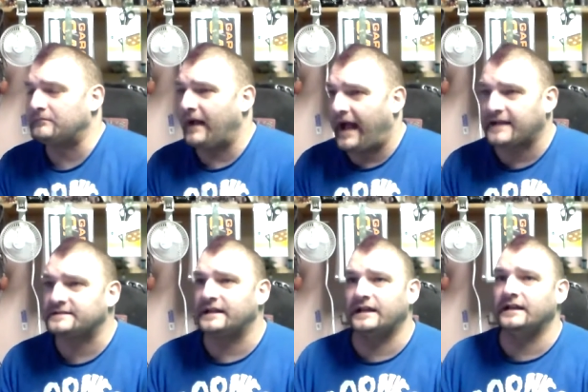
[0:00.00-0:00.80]

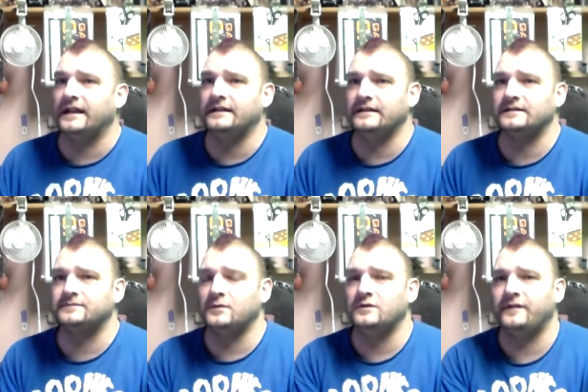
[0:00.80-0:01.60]
acting in
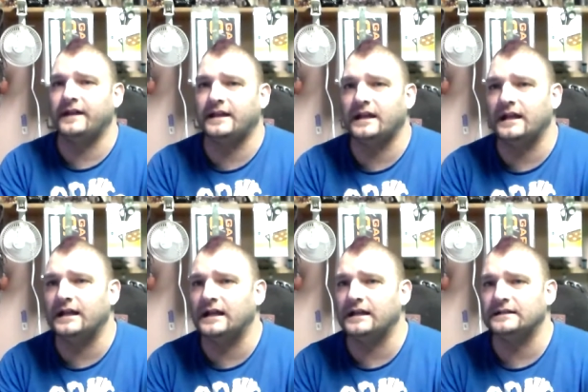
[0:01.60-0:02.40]
this movie
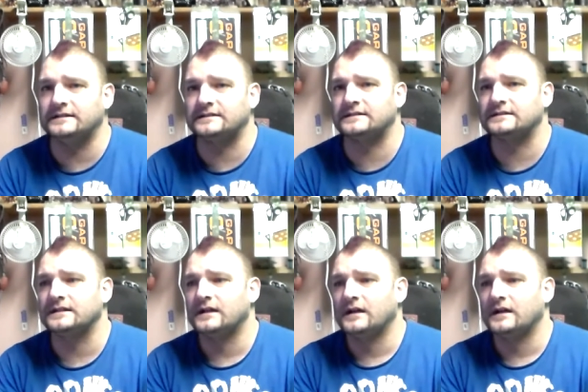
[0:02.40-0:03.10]
is.